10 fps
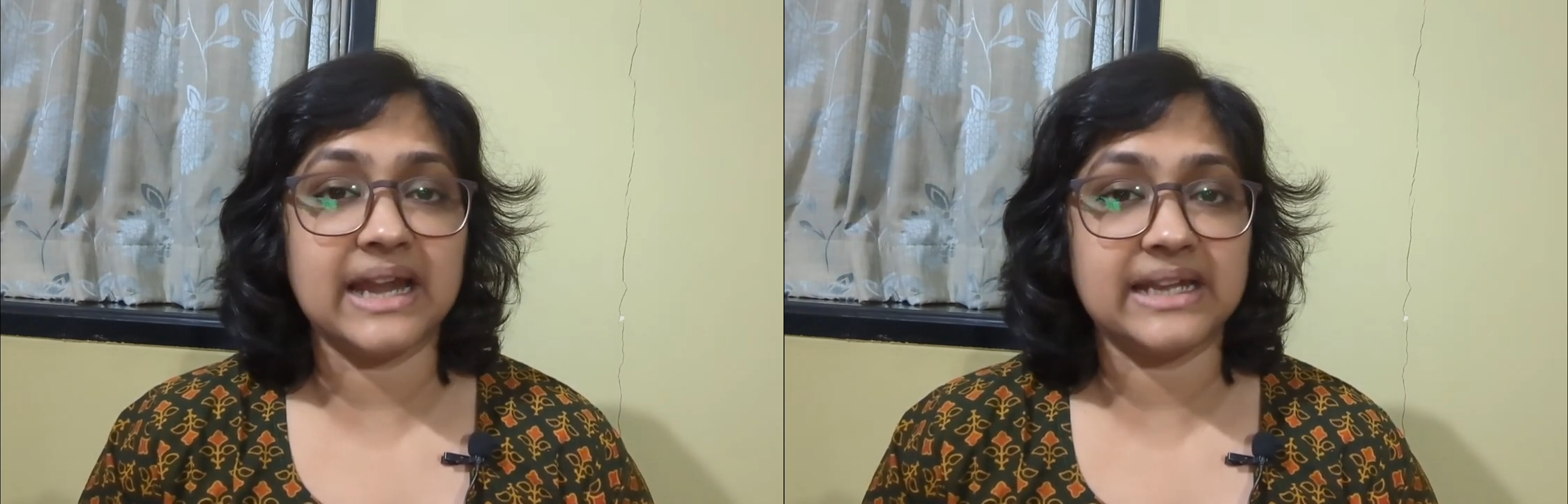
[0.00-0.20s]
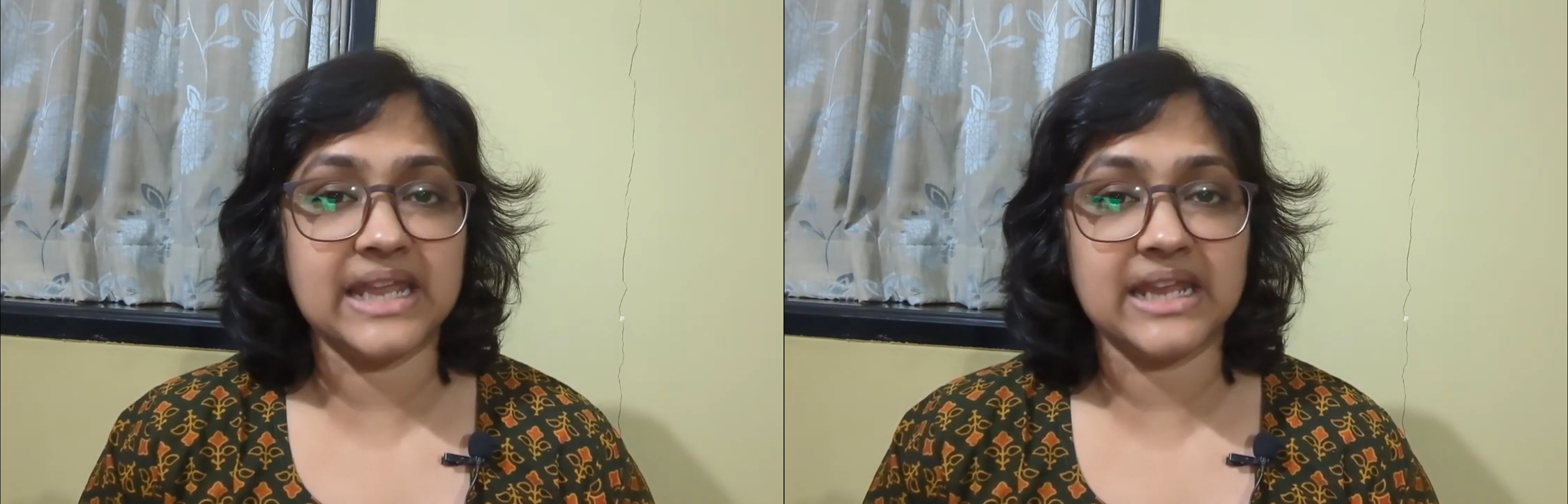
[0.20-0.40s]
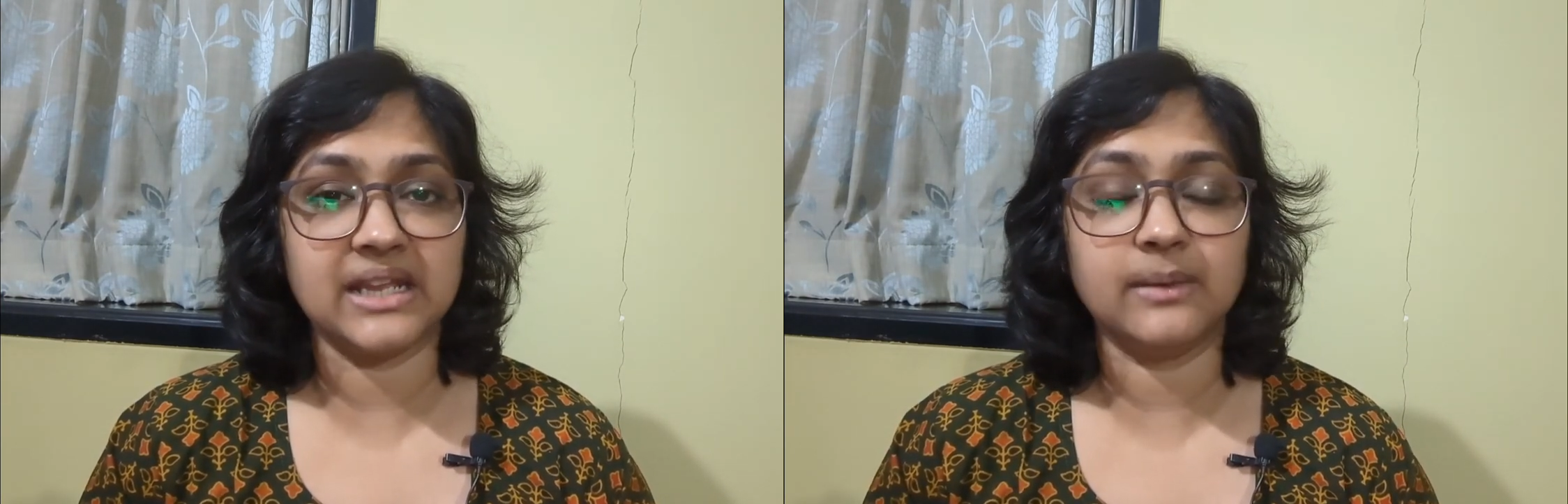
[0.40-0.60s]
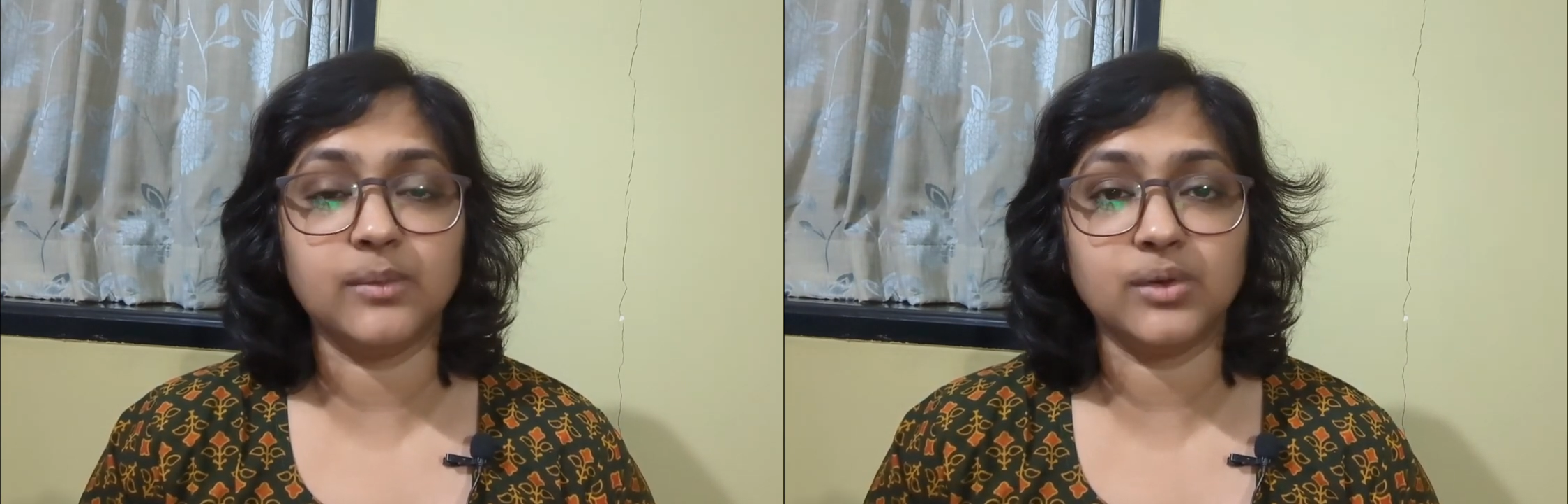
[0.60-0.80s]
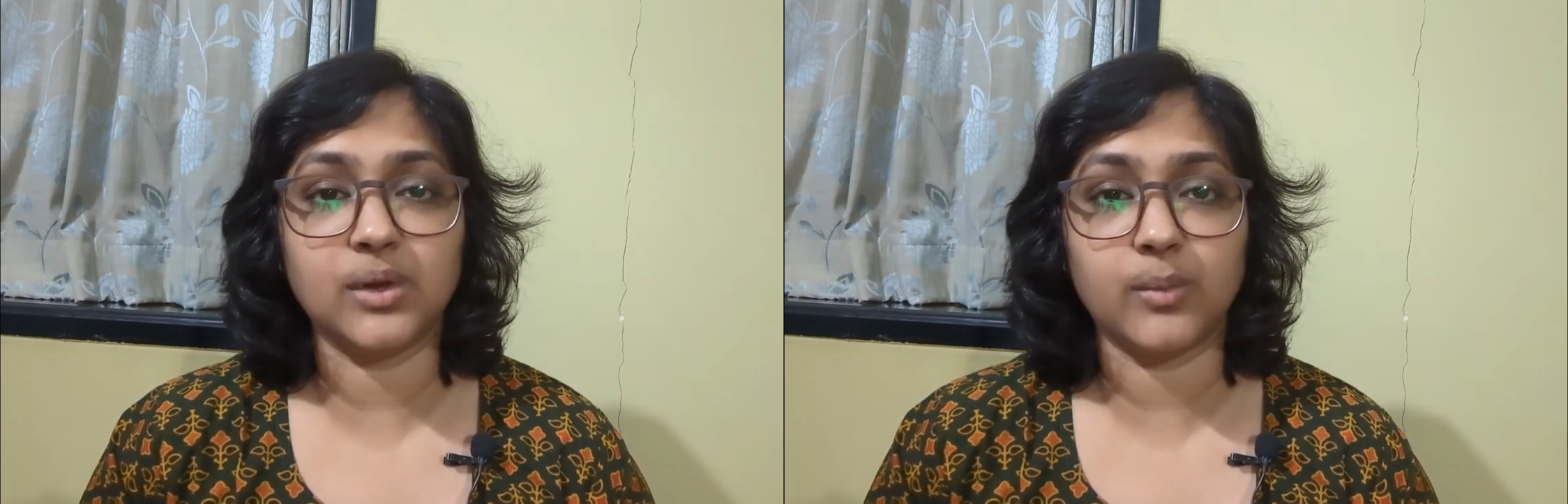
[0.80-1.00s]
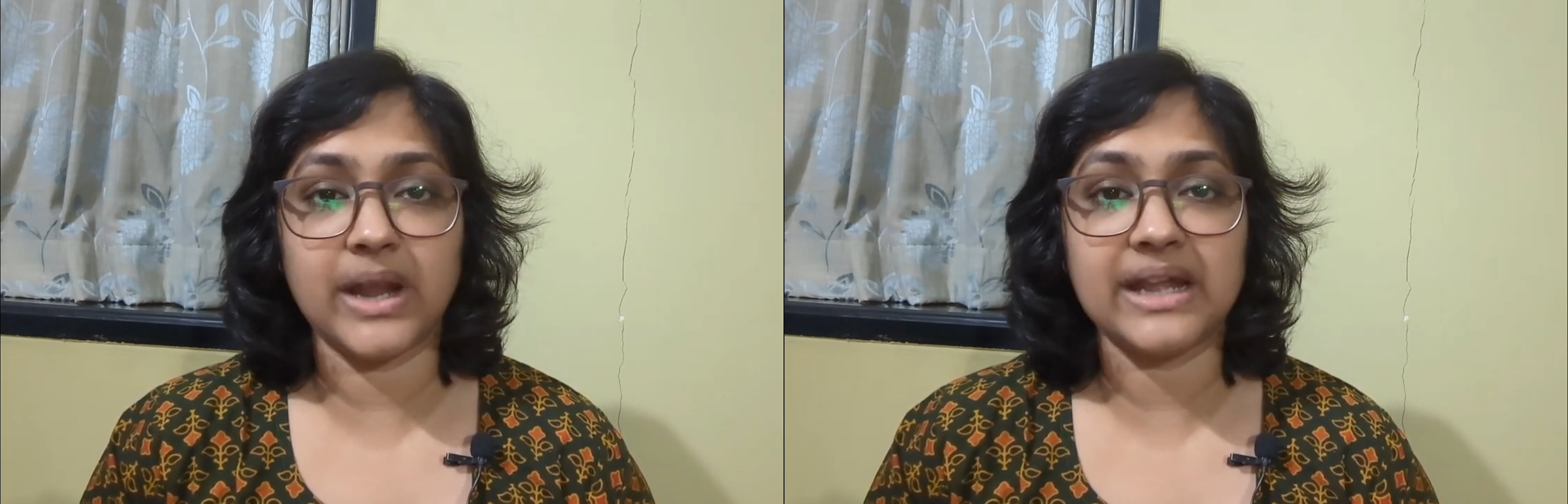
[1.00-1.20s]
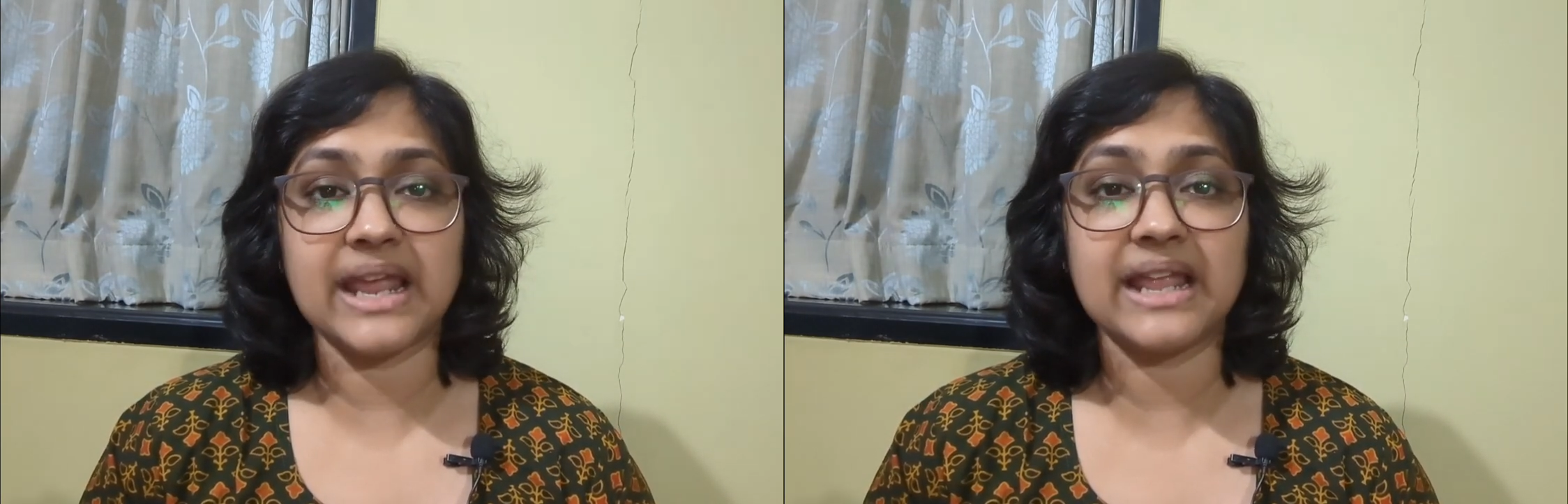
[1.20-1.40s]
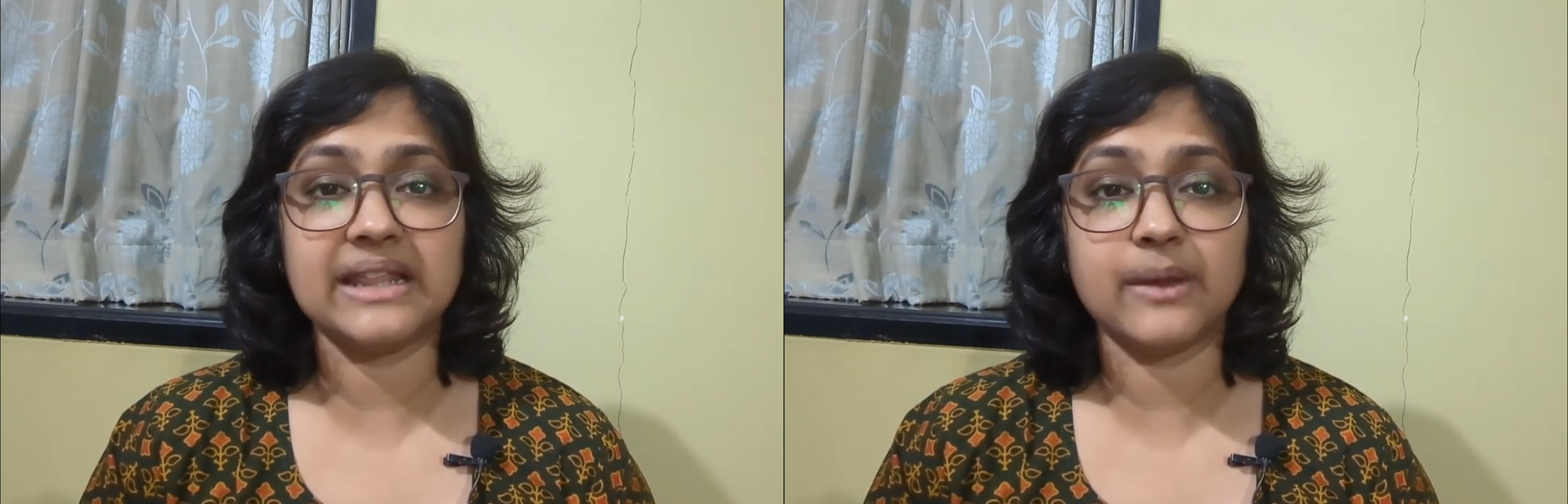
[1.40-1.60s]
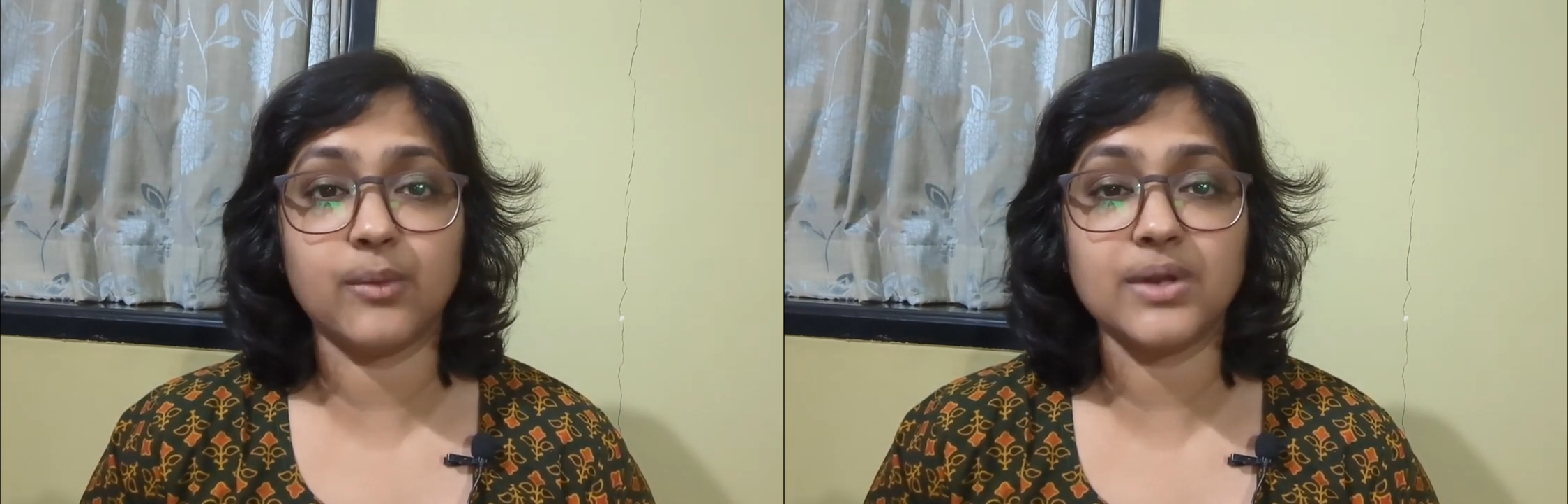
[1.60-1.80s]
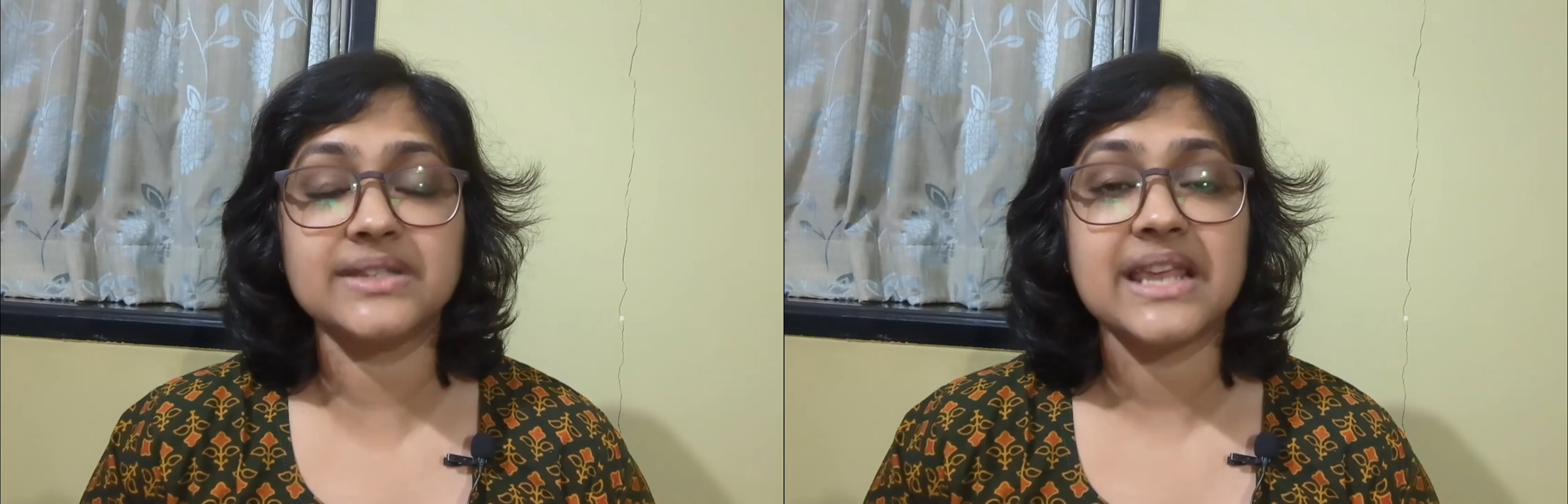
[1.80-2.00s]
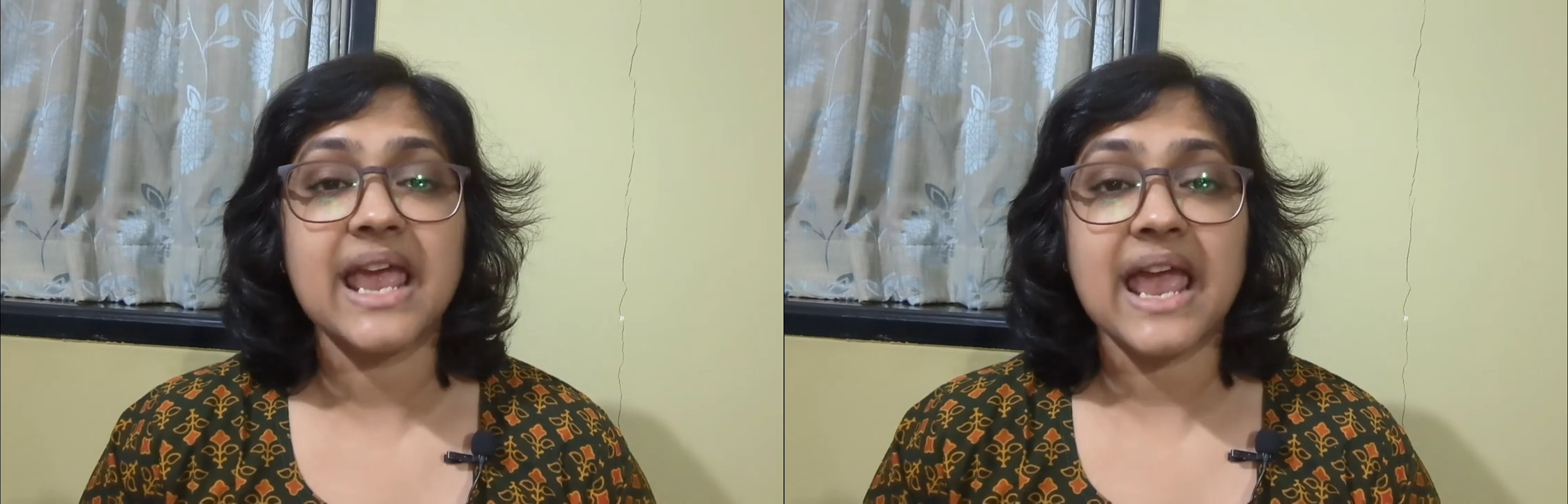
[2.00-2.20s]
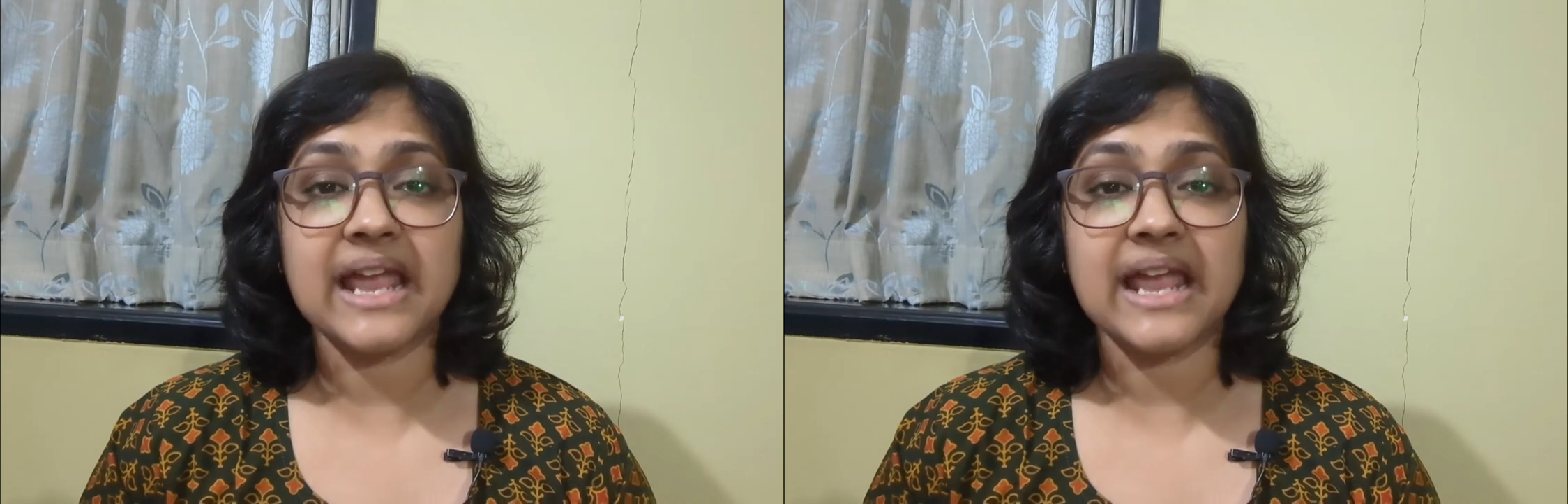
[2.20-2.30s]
had taken him to the vet and there was